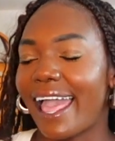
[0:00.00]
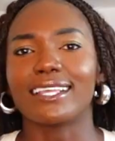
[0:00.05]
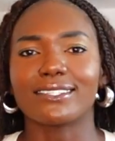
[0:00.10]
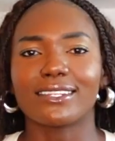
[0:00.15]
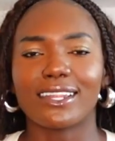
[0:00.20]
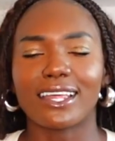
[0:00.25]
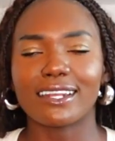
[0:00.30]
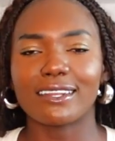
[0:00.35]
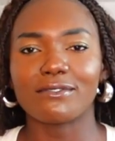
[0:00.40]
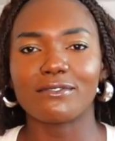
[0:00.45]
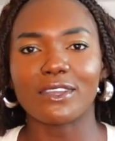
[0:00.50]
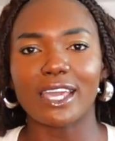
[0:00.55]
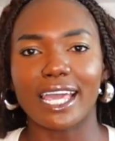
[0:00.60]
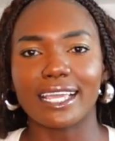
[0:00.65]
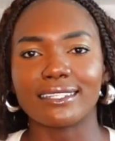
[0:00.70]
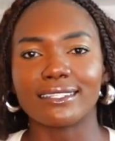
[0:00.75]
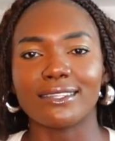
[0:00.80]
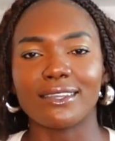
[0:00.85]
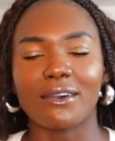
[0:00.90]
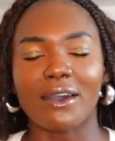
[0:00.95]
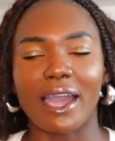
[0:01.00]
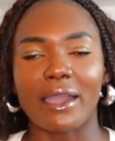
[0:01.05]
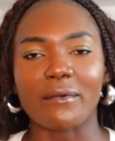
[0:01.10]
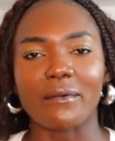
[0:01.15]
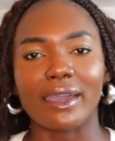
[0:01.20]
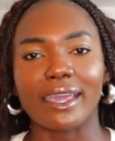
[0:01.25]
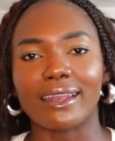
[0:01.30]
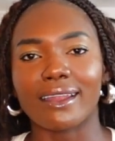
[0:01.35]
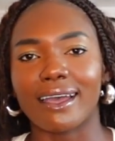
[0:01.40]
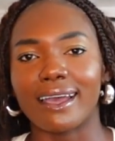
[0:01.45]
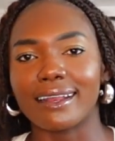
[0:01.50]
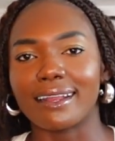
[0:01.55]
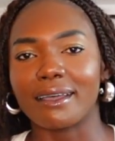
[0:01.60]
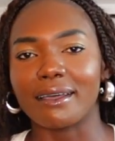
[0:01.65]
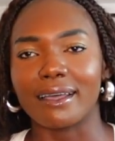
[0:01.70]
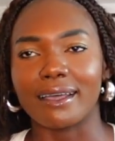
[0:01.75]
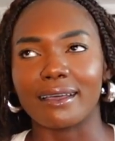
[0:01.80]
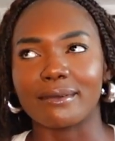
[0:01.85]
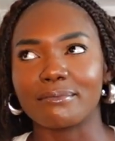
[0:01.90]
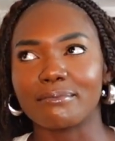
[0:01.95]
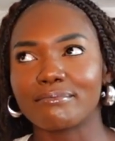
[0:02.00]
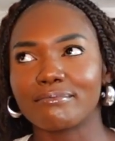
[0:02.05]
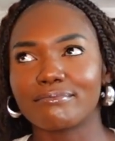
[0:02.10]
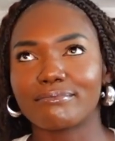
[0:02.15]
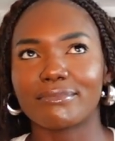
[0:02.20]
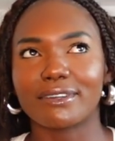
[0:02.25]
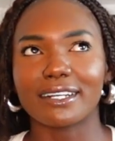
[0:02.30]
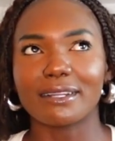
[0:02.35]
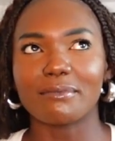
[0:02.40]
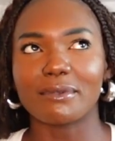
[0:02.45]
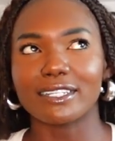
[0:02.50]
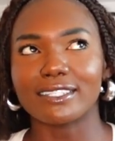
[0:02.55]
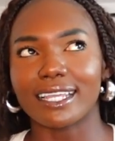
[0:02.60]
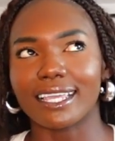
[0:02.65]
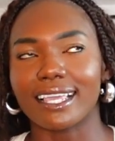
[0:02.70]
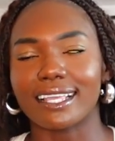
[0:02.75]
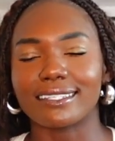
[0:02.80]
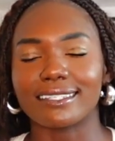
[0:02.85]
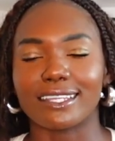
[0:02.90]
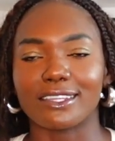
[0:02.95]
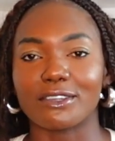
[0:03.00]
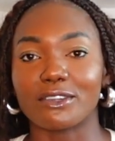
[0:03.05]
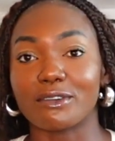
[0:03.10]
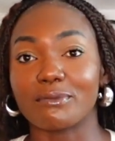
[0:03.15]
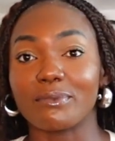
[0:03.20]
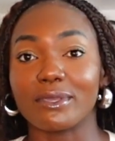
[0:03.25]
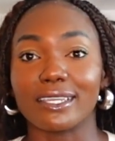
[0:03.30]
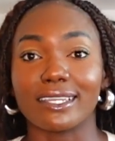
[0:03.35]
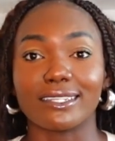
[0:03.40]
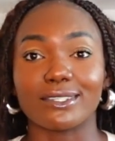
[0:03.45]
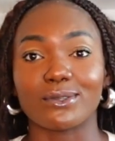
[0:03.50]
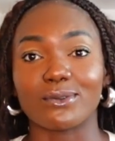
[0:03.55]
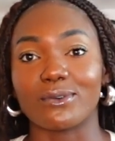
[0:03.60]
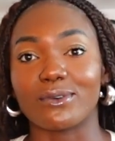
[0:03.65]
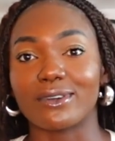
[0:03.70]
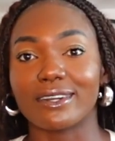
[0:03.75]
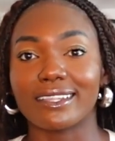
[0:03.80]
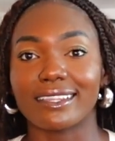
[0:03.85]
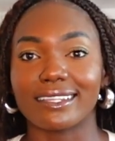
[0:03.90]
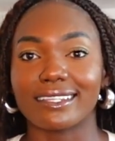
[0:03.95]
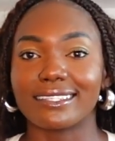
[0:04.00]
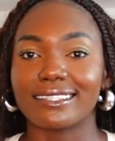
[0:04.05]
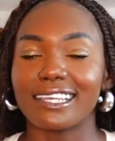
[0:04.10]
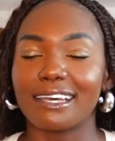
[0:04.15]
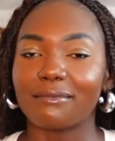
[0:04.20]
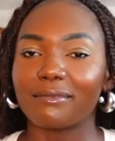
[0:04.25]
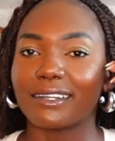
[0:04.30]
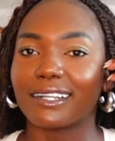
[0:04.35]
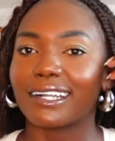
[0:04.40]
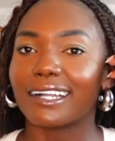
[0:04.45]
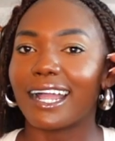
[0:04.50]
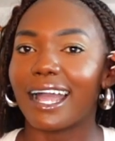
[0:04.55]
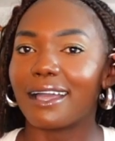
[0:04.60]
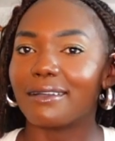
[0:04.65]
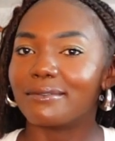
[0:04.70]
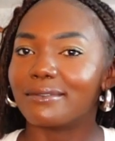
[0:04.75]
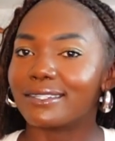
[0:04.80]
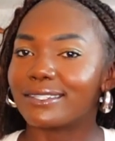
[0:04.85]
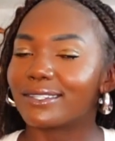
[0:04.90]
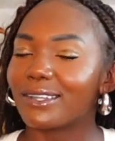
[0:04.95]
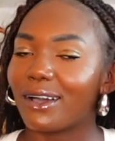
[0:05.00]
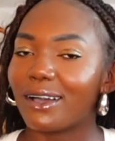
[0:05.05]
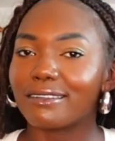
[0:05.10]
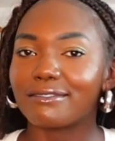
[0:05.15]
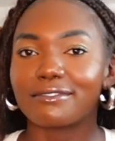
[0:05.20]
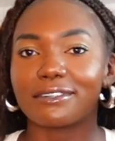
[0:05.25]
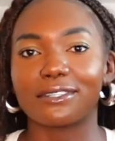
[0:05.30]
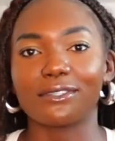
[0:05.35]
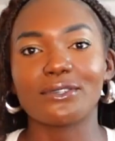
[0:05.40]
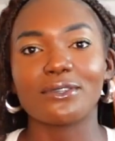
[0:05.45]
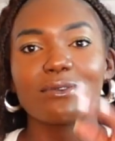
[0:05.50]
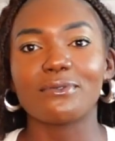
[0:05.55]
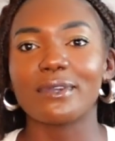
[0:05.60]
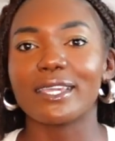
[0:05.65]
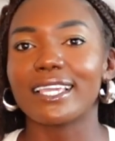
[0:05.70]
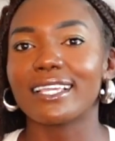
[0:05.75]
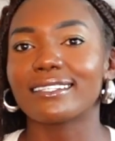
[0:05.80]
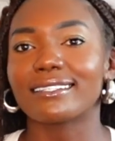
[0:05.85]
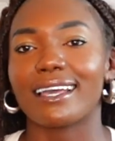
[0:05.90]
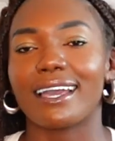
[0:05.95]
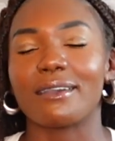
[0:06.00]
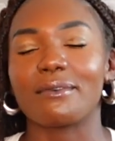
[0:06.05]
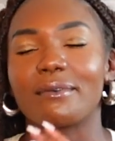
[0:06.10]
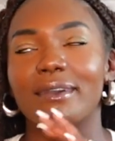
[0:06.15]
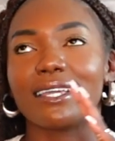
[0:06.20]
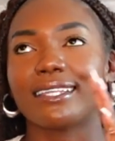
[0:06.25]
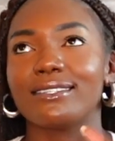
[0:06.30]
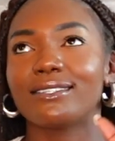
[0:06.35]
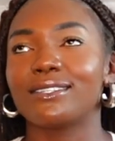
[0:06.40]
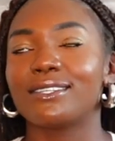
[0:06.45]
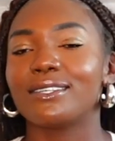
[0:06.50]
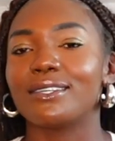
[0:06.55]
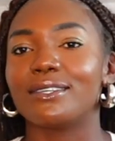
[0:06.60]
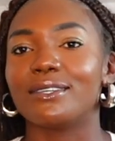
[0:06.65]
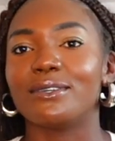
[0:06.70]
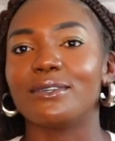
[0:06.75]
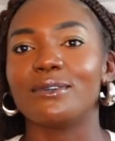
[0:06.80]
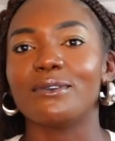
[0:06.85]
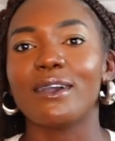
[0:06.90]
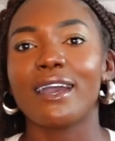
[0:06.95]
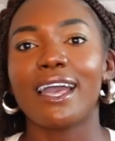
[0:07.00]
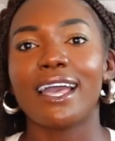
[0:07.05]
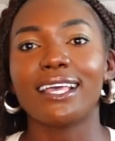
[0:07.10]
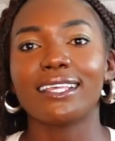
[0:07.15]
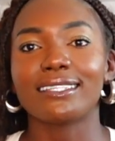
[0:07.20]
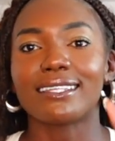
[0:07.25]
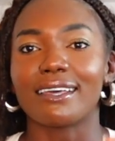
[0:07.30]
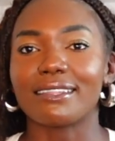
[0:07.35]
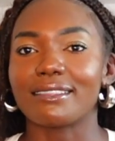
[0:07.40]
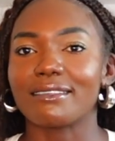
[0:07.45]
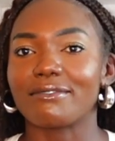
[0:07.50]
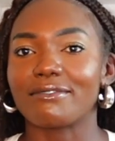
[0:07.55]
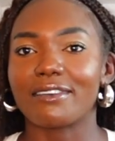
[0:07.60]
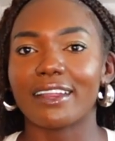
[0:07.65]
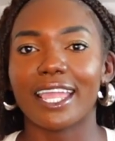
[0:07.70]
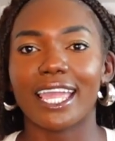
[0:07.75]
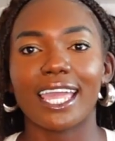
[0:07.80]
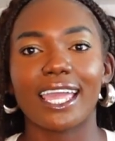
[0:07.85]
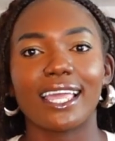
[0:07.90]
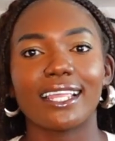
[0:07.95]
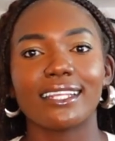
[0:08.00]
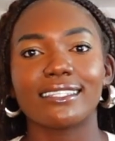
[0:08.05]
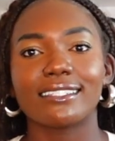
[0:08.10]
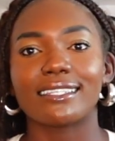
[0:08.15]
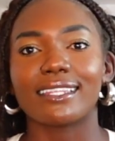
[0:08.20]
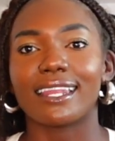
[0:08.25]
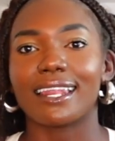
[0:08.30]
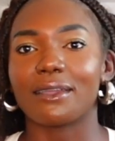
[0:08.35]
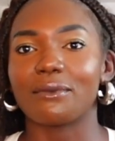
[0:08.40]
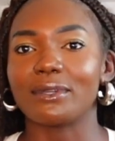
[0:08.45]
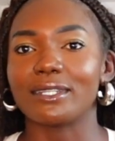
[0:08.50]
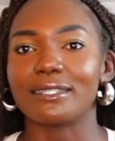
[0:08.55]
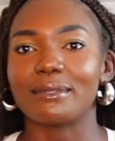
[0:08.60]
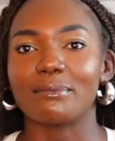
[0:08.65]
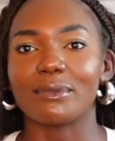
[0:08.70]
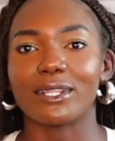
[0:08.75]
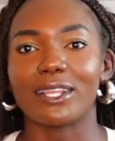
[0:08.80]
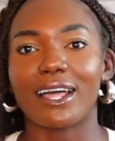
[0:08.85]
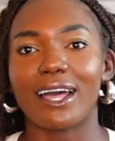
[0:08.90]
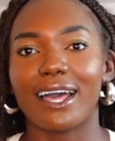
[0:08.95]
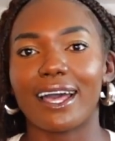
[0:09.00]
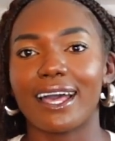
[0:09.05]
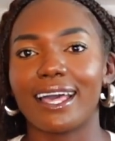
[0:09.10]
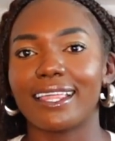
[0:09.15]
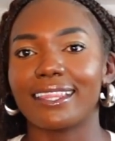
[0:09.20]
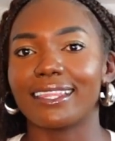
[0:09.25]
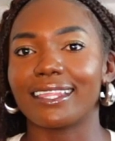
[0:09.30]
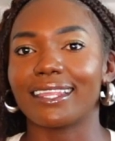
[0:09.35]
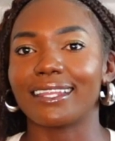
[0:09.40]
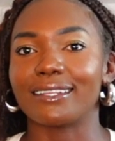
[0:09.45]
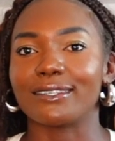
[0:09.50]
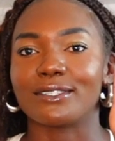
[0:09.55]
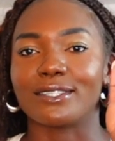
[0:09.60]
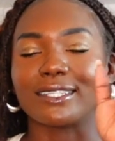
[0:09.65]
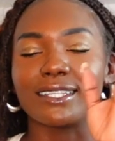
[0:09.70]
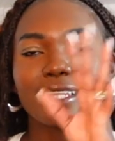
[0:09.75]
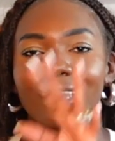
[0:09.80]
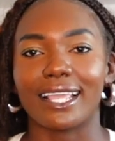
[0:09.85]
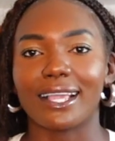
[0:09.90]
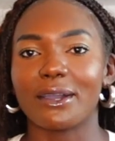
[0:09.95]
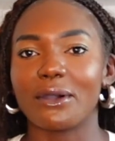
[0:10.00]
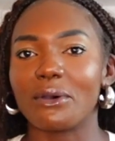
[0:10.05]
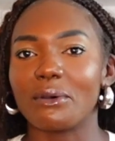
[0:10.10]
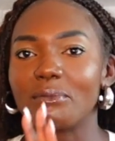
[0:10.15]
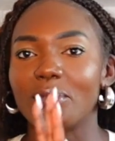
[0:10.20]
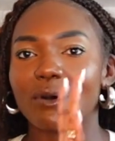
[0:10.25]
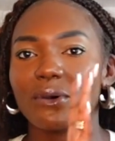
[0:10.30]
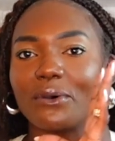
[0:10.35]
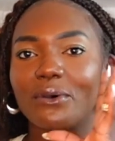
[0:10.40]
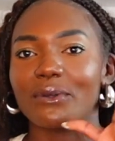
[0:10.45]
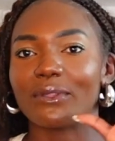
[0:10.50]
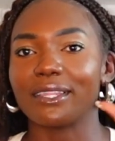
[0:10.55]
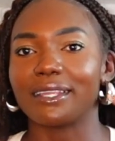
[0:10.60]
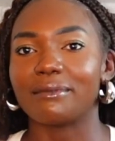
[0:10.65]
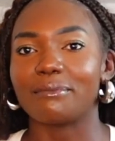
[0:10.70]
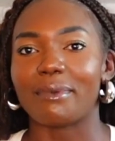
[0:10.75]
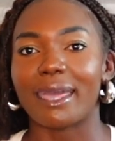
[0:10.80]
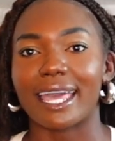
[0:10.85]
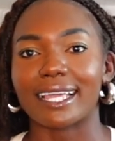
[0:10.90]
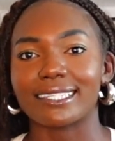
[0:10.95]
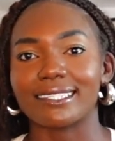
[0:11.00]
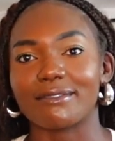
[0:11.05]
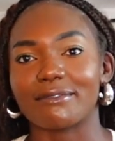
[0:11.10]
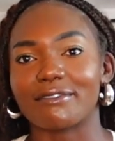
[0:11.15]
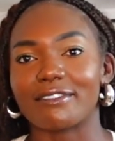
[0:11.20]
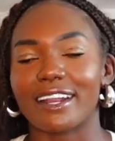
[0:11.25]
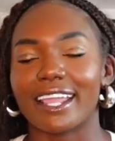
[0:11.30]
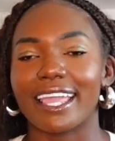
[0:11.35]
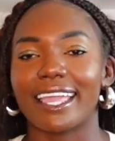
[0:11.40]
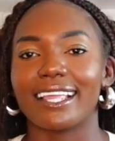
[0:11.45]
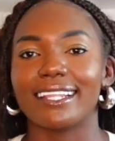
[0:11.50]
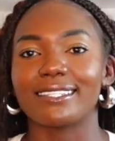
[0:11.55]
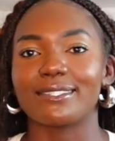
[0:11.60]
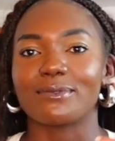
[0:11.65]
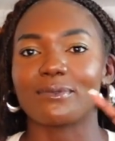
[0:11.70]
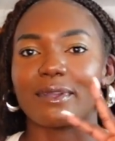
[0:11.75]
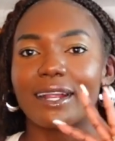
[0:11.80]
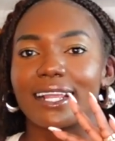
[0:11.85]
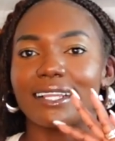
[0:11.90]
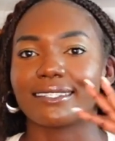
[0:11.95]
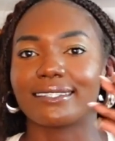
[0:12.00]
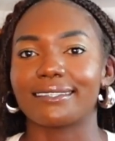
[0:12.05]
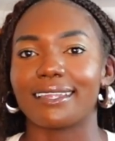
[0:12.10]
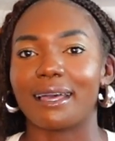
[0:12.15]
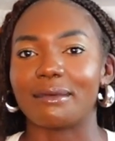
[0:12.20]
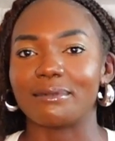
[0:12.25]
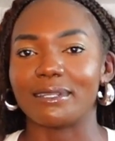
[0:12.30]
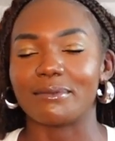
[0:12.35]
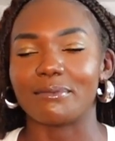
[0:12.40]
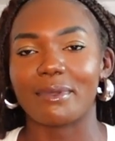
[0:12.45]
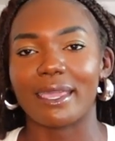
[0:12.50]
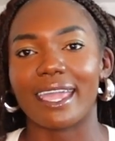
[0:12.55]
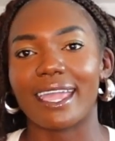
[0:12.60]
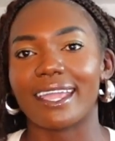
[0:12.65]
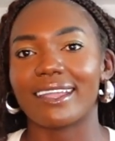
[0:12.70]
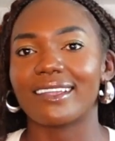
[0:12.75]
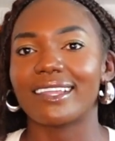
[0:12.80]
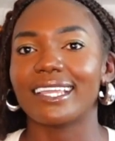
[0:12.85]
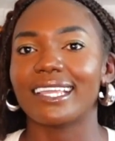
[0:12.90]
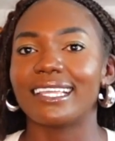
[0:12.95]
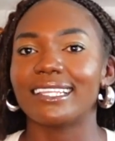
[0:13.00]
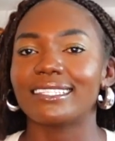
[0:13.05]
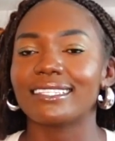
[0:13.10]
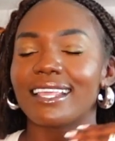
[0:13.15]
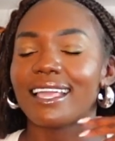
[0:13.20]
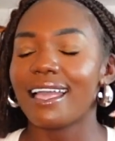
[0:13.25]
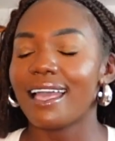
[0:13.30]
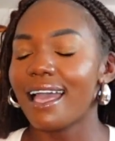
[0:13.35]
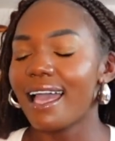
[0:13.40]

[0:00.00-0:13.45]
As a lot of you guys know, I went on a pretty much, I guess, a European tour this summer. I was gone for 2 weeks. I went to South of France, then I went to Milan, then Lake Como, then back to France where I stopped in Paris.